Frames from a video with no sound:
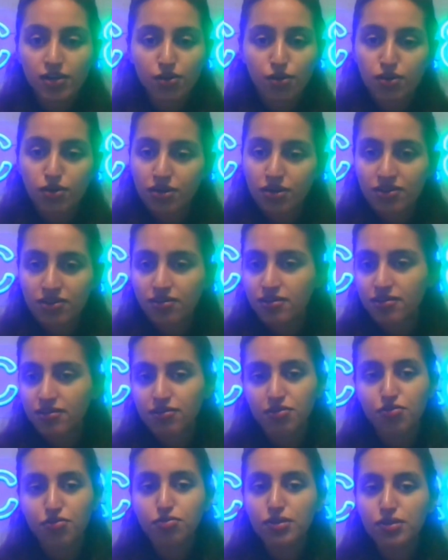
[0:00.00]
audiences,
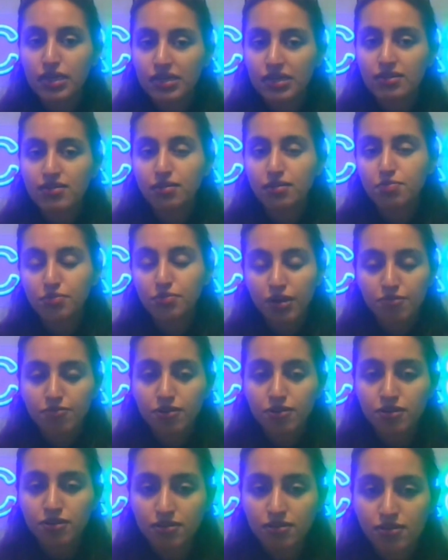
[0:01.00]
you know, needs and
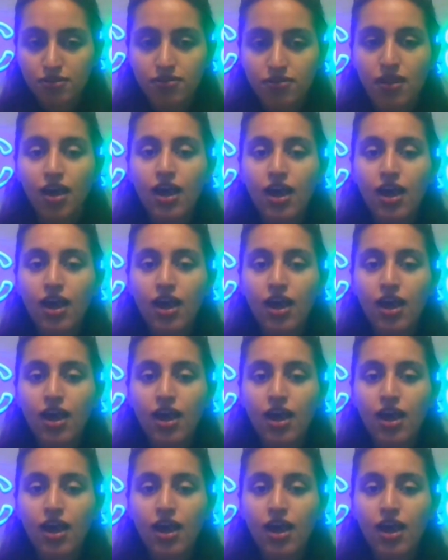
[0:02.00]
preferences?